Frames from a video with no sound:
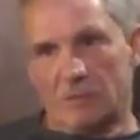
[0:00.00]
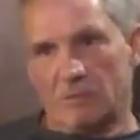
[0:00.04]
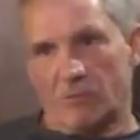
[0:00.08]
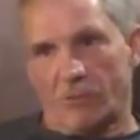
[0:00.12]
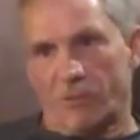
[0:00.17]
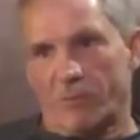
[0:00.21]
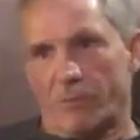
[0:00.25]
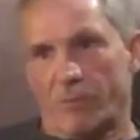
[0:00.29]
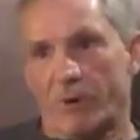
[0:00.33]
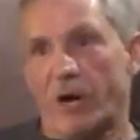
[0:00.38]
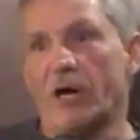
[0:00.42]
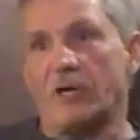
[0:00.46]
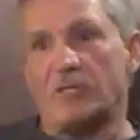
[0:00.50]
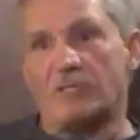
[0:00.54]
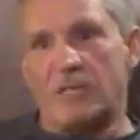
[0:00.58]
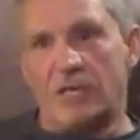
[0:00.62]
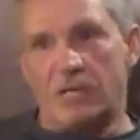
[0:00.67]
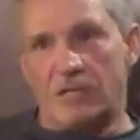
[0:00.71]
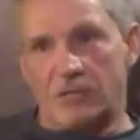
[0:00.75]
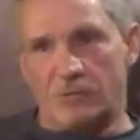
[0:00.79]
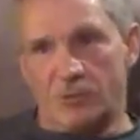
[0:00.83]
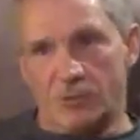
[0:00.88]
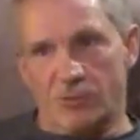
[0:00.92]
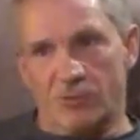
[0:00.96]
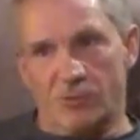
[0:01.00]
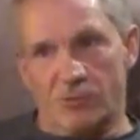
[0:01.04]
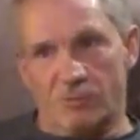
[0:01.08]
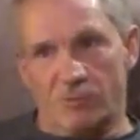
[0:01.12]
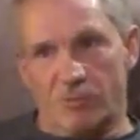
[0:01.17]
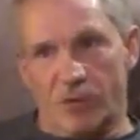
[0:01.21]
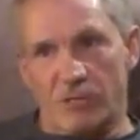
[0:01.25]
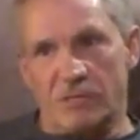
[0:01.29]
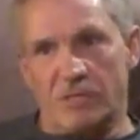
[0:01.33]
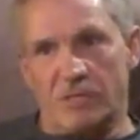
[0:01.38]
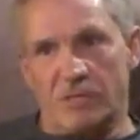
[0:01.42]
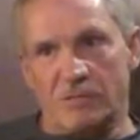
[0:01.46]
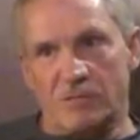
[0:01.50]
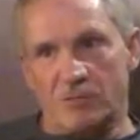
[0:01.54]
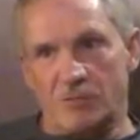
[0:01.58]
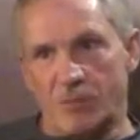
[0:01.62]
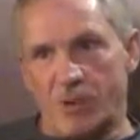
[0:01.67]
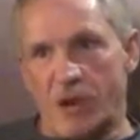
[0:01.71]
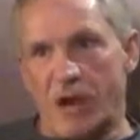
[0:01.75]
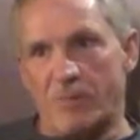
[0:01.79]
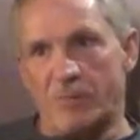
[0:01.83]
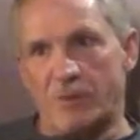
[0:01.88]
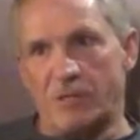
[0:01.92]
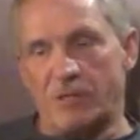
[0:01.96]
or bucks. He had two good bucks on his
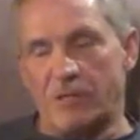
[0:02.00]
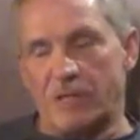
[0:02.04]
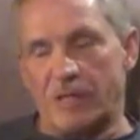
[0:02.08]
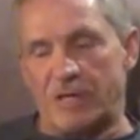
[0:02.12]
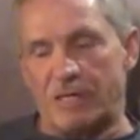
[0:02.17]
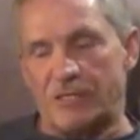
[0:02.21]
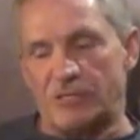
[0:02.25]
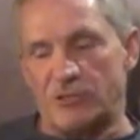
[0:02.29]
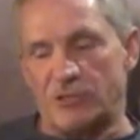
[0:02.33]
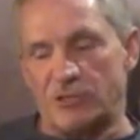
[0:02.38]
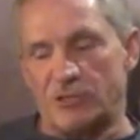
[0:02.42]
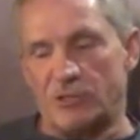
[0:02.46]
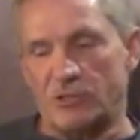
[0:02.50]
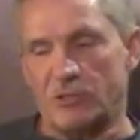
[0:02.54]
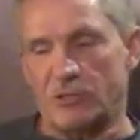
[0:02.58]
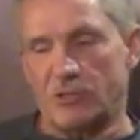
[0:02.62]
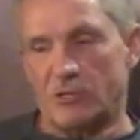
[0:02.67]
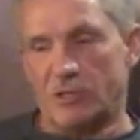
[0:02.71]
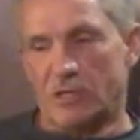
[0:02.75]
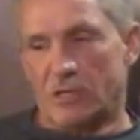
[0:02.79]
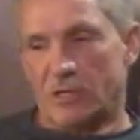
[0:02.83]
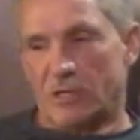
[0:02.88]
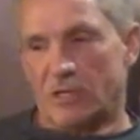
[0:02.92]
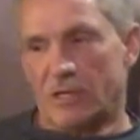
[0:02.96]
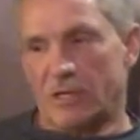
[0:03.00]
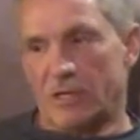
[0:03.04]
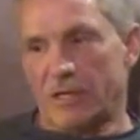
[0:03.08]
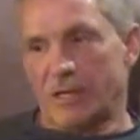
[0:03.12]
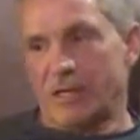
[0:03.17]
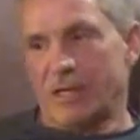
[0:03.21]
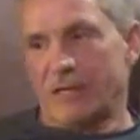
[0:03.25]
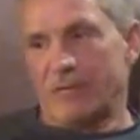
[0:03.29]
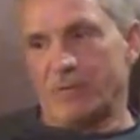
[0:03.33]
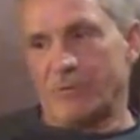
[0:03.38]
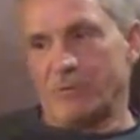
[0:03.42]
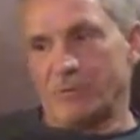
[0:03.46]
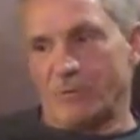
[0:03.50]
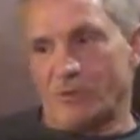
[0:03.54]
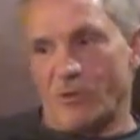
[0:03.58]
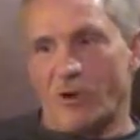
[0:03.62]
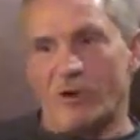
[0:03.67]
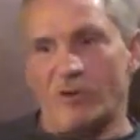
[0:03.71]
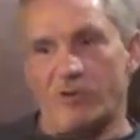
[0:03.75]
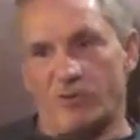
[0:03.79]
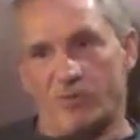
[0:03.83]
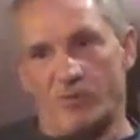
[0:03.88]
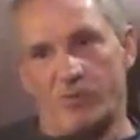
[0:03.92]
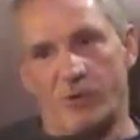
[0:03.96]
property last year and he was
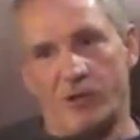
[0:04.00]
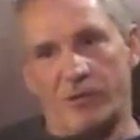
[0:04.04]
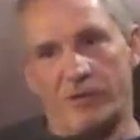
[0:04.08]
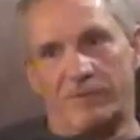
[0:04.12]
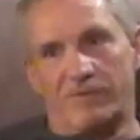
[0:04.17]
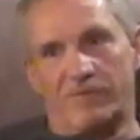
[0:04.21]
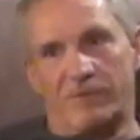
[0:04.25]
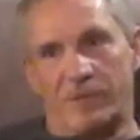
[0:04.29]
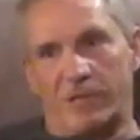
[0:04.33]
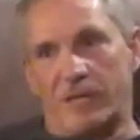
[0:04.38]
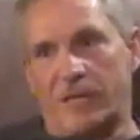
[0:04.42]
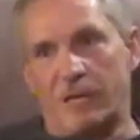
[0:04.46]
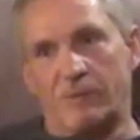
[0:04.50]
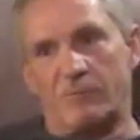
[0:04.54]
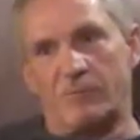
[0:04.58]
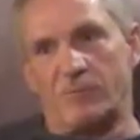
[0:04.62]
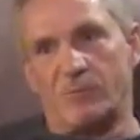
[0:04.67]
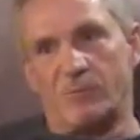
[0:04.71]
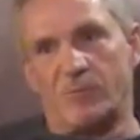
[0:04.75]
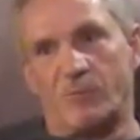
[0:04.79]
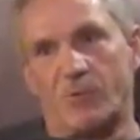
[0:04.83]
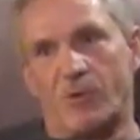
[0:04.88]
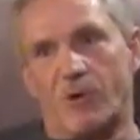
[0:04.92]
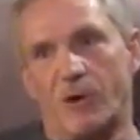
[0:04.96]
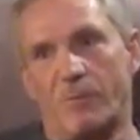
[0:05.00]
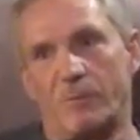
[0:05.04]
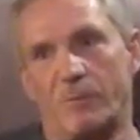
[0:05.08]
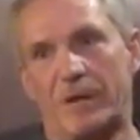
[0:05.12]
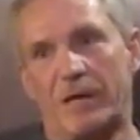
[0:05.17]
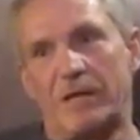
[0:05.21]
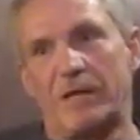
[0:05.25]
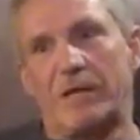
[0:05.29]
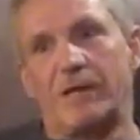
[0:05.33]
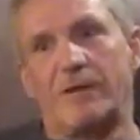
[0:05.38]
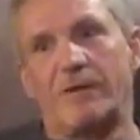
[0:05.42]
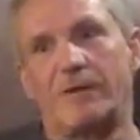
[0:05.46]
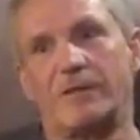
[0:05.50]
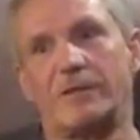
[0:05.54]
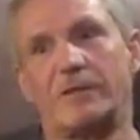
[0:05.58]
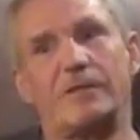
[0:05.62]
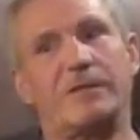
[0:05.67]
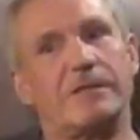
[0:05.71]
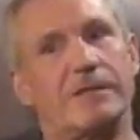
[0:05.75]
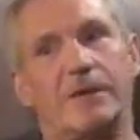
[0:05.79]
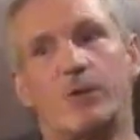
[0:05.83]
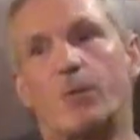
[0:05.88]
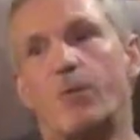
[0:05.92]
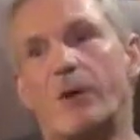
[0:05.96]
always afraid if they came from the wrong bedding area,
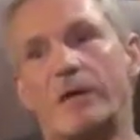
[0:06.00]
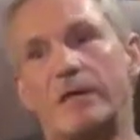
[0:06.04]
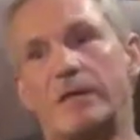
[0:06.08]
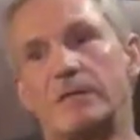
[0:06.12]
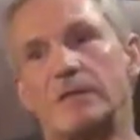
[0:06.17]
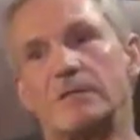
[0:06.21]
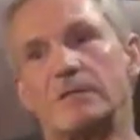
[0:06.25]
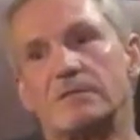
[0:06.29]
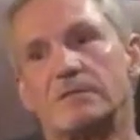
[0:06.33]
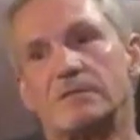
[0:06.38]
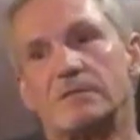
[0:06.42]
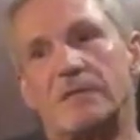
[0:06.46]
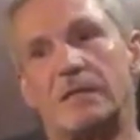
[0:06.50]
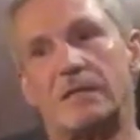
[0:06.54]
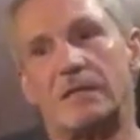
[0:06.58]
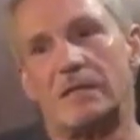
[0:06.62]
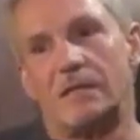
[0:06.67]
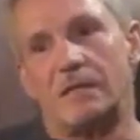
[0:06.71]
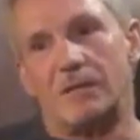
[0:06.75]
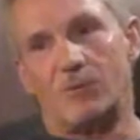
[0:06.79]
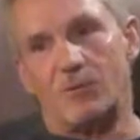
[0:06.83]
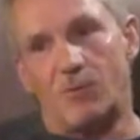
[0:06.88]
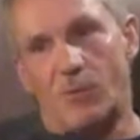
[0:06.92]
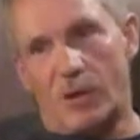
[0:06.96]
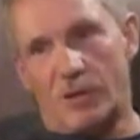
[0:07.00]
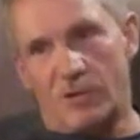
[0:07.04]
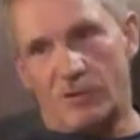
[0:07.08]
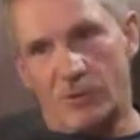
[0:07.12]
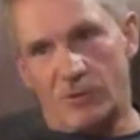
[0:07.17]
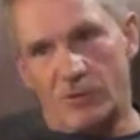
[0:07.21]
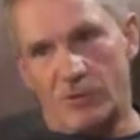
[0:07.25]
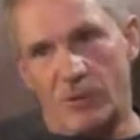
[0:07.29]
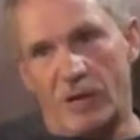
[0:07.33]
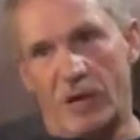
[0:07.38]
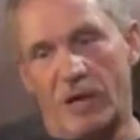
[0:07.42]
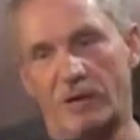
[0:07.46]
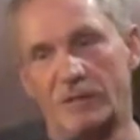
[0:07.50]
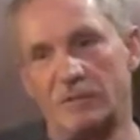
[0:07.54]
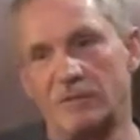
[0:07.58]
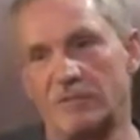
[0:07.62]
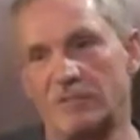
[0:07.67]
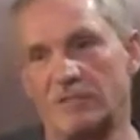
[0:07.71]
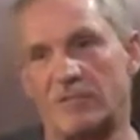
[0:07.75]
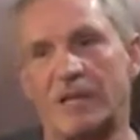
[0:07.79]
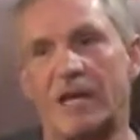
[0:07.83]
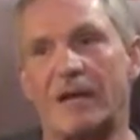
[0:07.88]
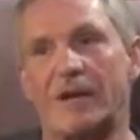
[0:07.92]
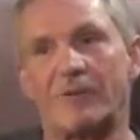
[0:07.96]
he'd get winded. Yeah. And he didn't want to do that
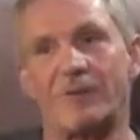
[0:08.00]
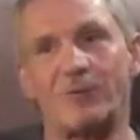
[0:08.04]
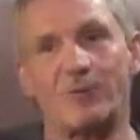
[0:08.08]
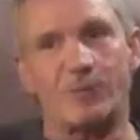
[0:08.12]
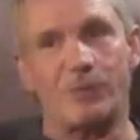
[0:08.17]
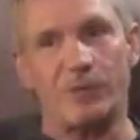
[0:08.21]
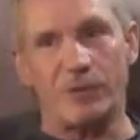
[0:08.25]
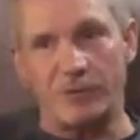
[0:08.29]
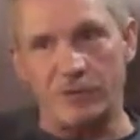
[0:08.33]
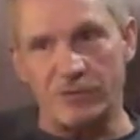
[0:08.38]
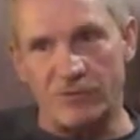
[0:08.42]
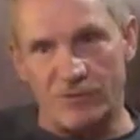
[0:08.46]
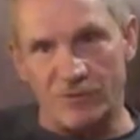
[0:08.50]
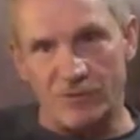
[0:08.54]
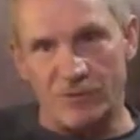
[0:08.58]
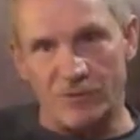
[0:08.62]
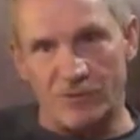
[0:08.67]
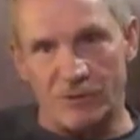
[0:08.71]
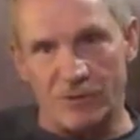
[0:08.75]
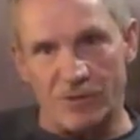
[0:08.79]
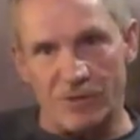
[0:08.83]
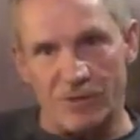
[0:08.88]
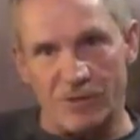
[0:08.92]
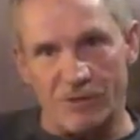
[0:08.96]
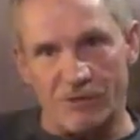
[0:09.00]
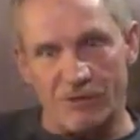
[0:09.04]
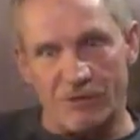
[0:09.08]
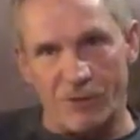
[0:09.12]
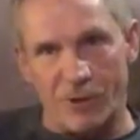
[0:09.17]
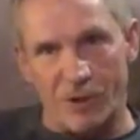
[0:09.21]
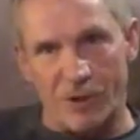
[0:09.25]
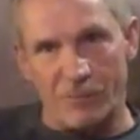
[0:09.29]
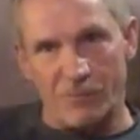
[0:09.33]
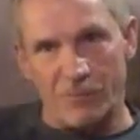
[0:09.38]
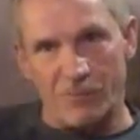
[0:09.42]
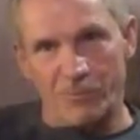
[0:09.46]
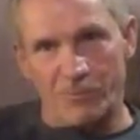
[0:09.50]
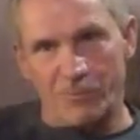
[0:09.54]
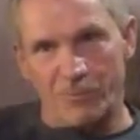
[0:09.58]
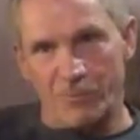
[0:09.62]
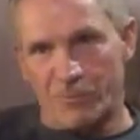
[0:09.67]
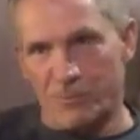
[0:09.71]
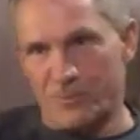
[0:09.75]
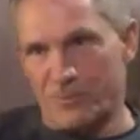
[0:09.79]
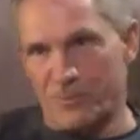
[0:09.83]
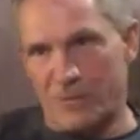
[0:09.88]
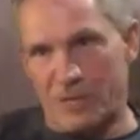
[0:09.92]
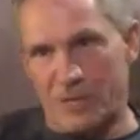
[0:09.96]
because he had other places that he thought
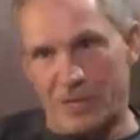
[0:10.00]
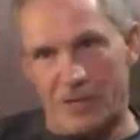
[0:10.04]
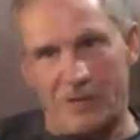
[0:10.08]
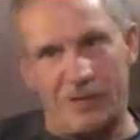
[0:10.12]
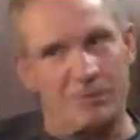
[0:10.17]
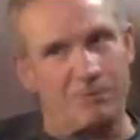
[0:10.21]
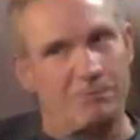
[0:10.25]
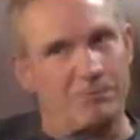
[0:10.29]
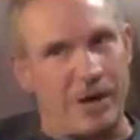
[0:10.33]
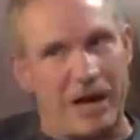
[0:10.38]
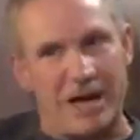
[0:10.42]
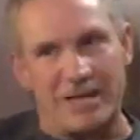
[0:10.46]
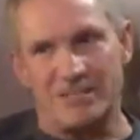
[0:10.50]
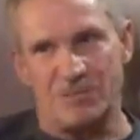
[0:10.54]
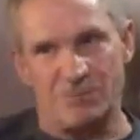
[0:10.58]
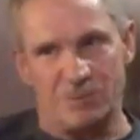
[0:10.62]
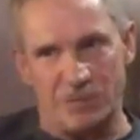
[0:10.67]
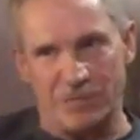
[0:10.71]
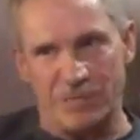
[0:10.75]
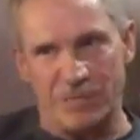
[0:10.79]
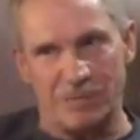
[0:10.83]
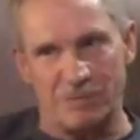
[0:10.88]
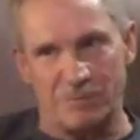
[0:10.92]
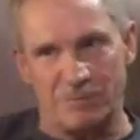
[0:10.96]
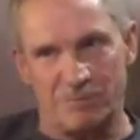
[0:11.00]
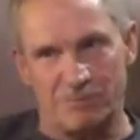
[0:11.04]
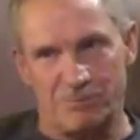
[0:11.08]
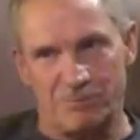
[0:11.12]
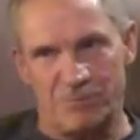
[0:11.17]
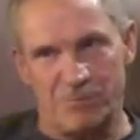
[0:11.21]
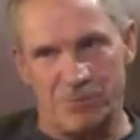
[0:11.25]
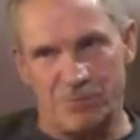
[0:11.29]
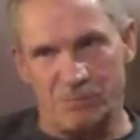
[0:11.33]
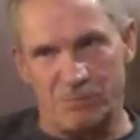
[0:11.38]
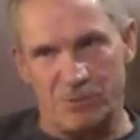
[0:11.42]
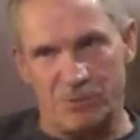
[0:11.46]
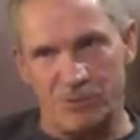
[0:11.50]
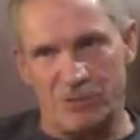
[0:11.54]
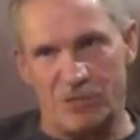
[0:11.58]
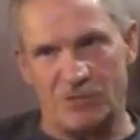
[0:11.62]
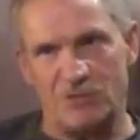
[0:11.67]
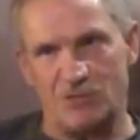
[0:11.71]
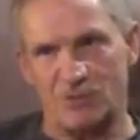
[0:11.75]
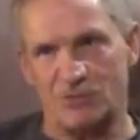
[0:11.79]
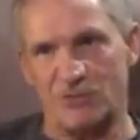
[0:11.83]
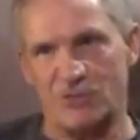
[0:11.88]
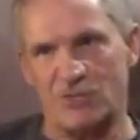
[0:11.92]
he could possibly get a potential